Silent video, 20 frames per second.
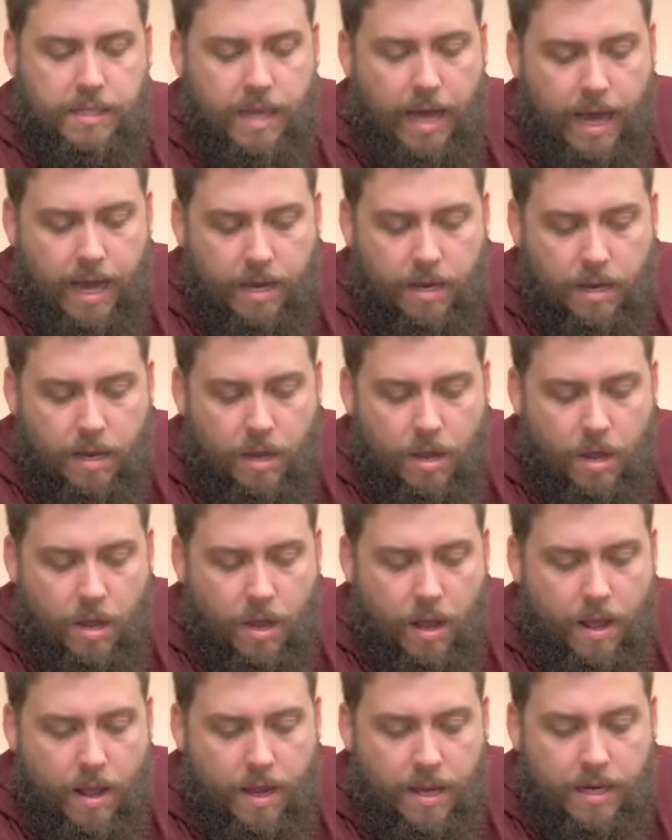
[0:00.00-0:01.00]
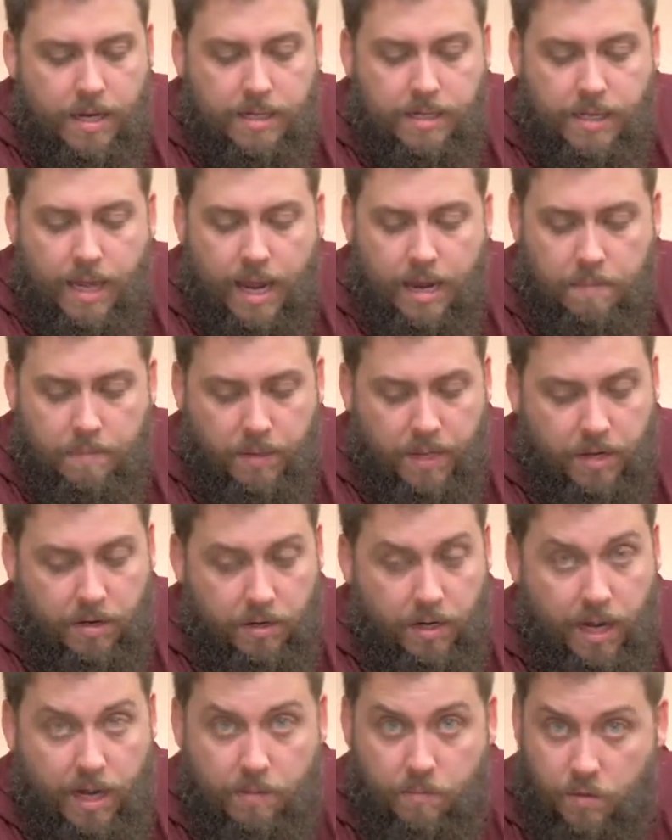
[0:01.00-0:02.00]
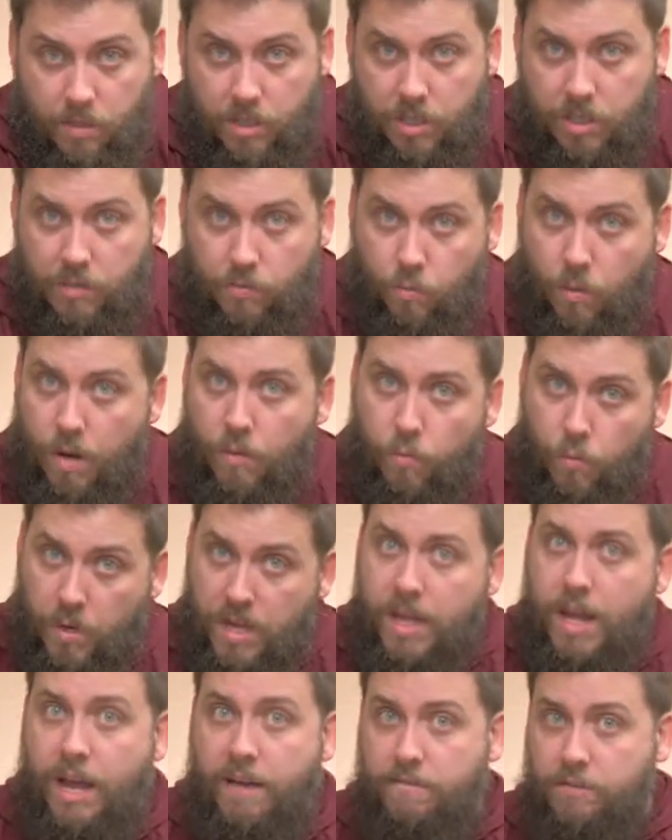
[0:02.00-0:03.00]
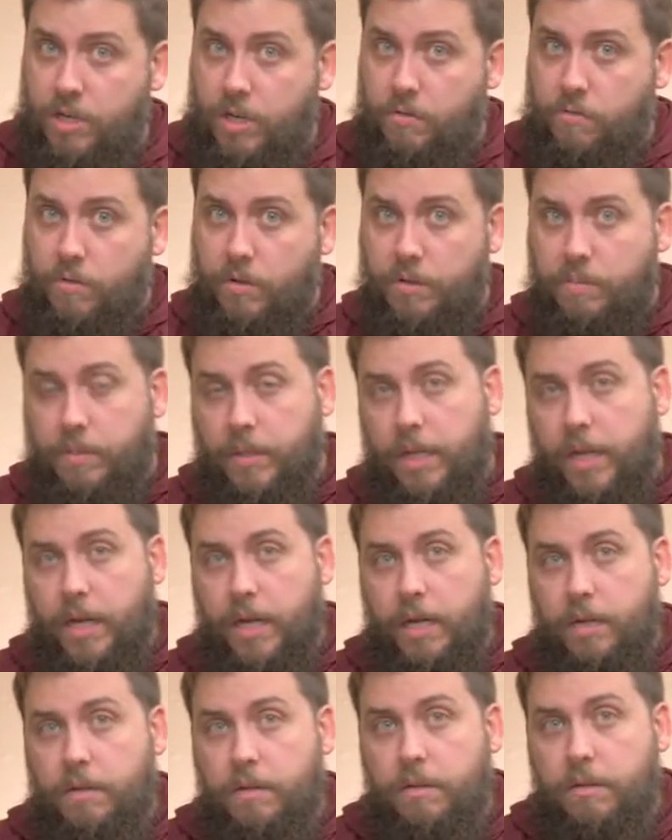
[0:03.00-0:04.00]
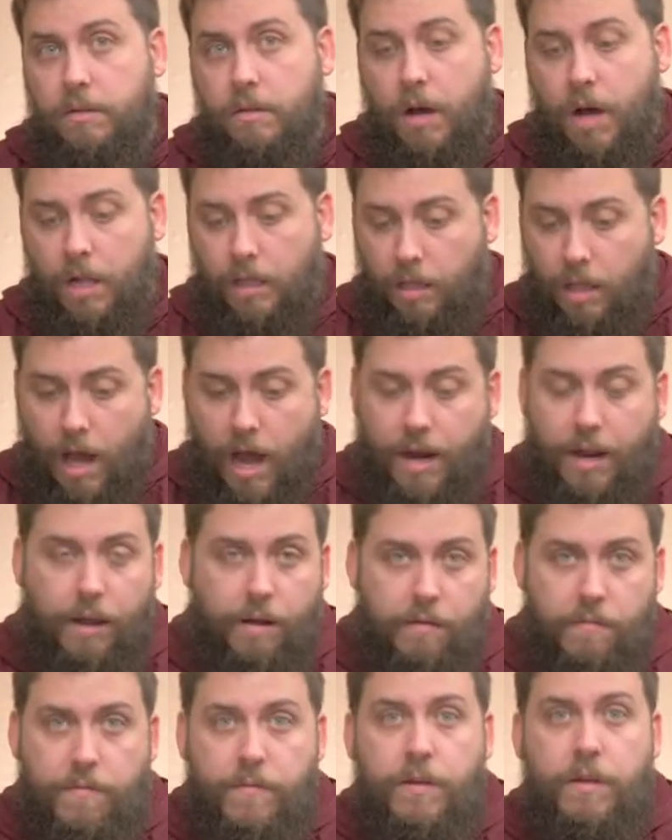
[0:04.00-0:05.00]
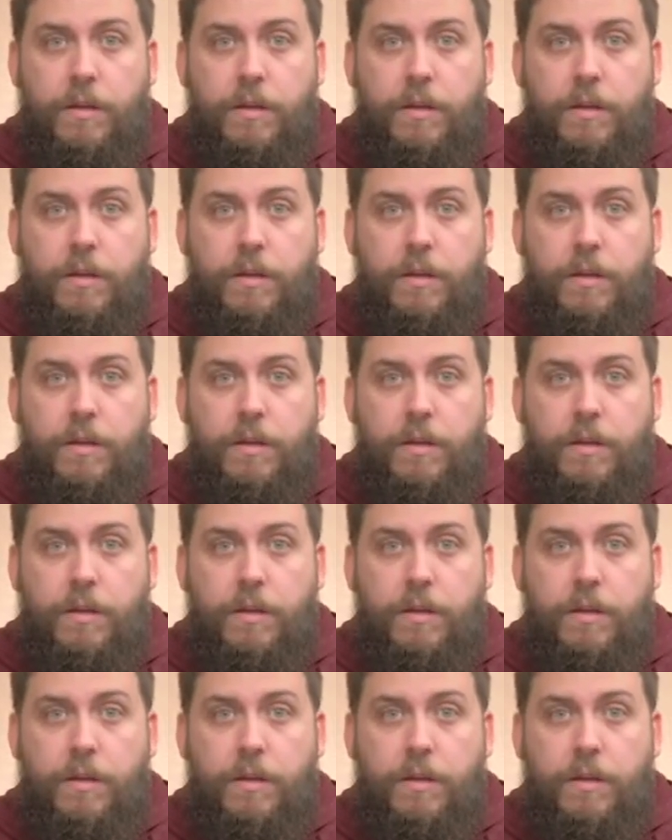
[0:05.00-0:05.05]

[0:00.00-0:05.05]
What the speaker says: that in a 10-player game, which is what we have generally played a lot of